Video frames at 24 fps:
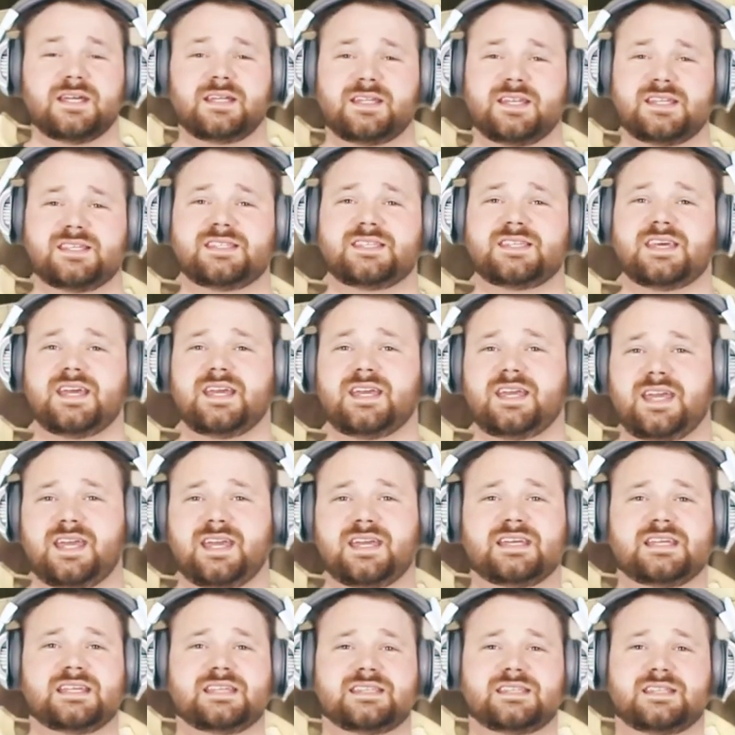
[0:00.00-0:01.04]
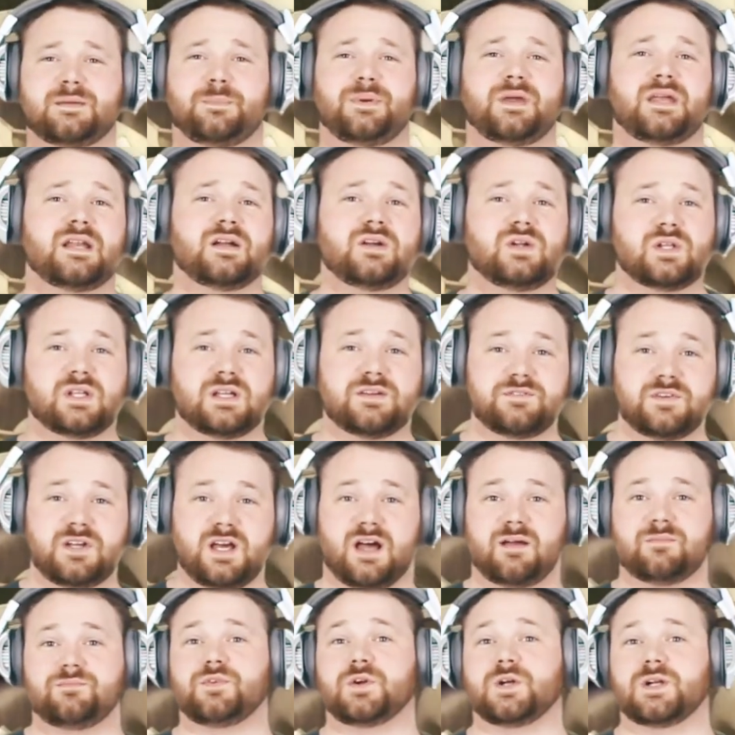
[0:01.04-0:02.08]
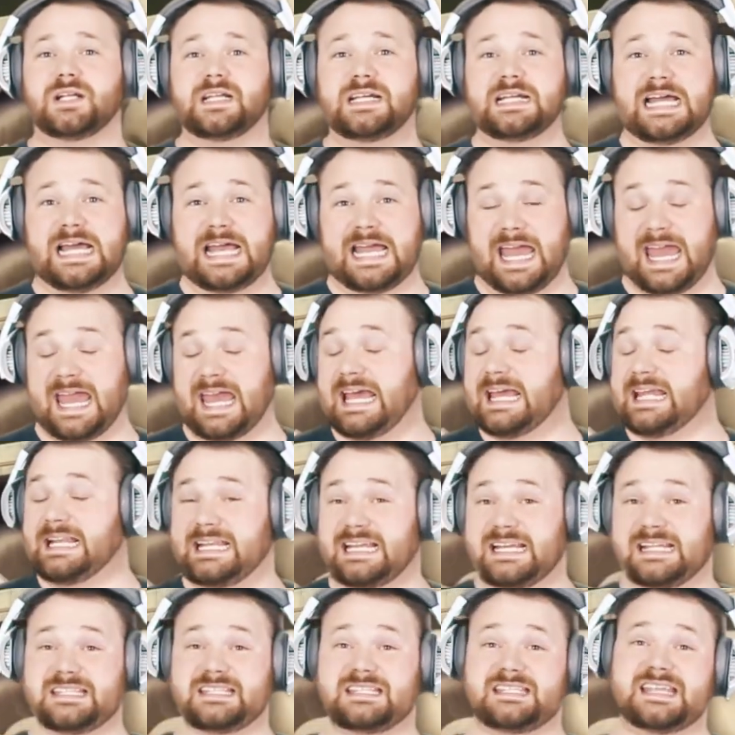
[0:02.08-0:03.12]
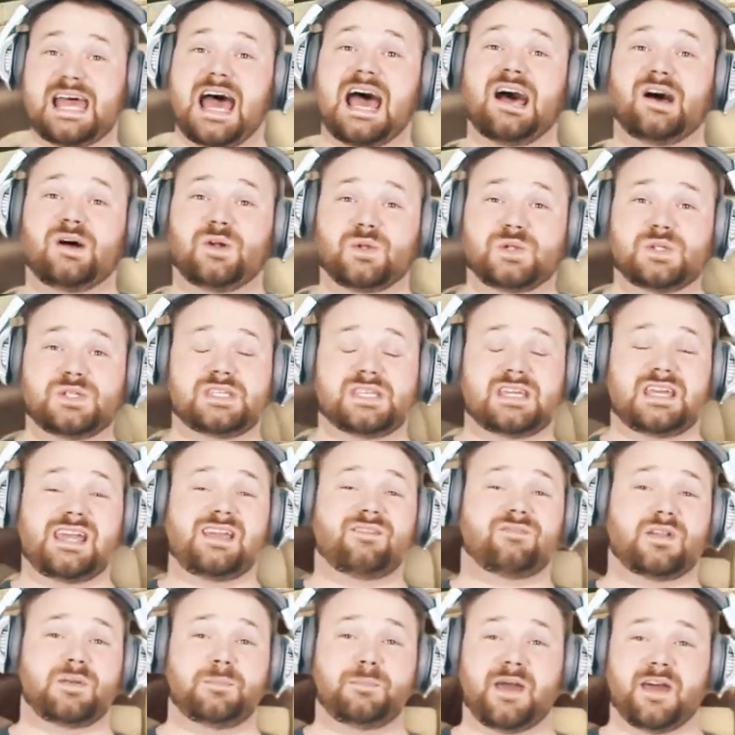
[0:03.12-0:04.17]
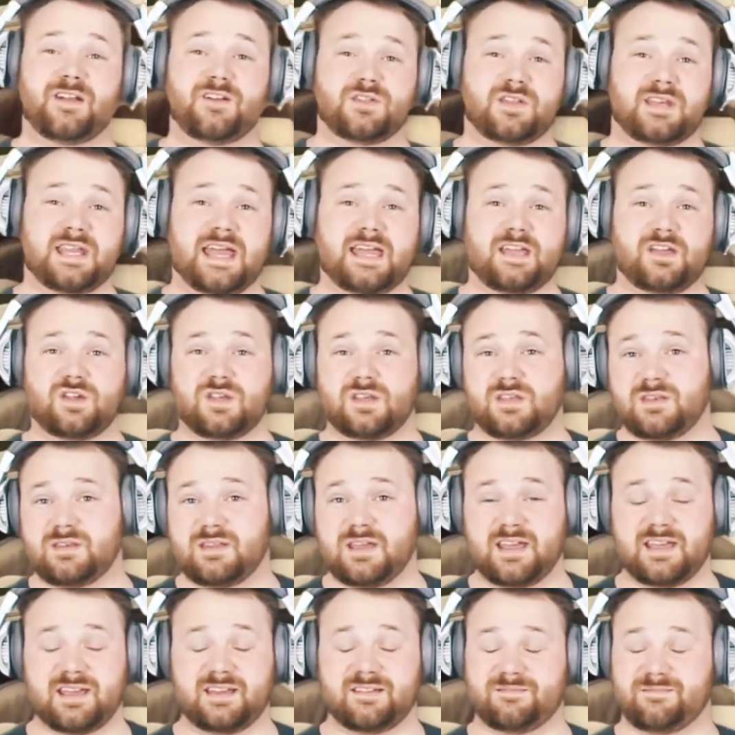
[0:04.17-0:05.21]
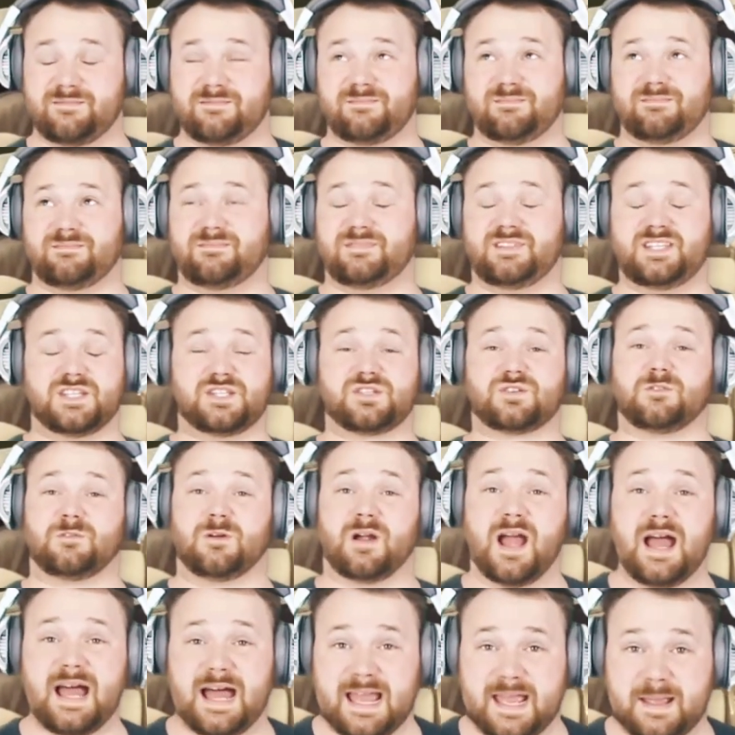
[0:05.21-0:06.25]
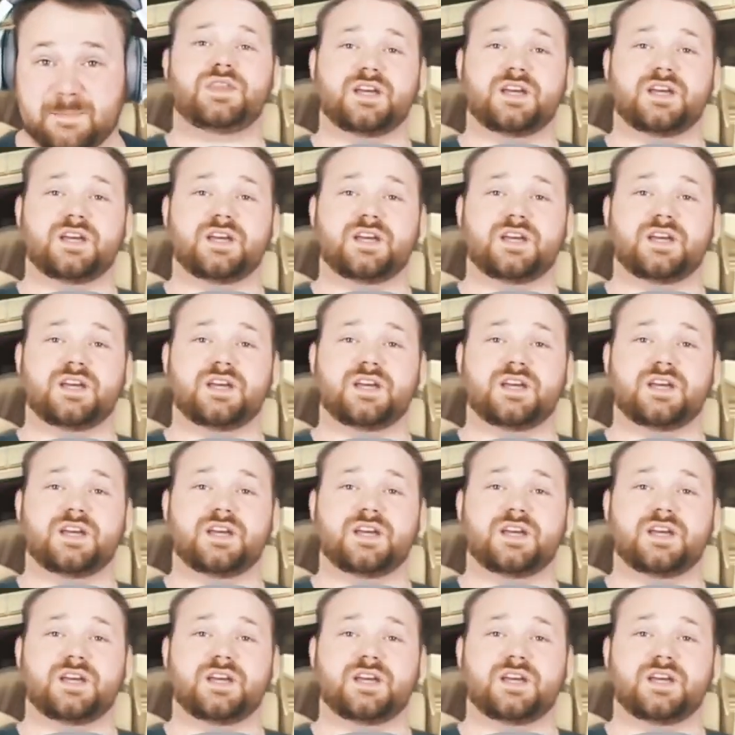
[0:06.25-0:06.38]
This thing is the pinnacle of comfort and it sounds even better than I could describe.